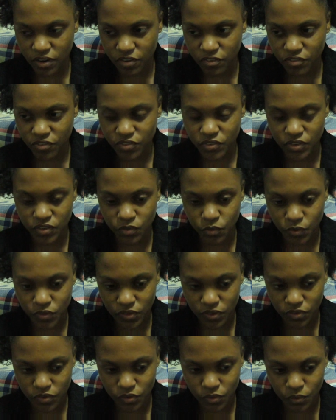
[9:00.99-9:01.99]
It was there,
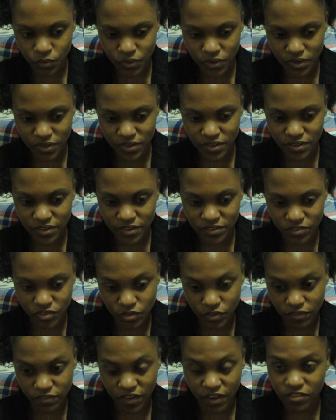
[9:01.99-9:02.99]
it was at 2 and I
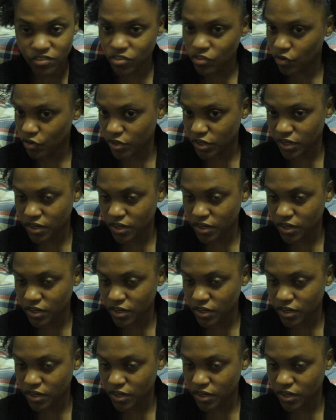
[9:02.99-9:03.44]
didn't leave until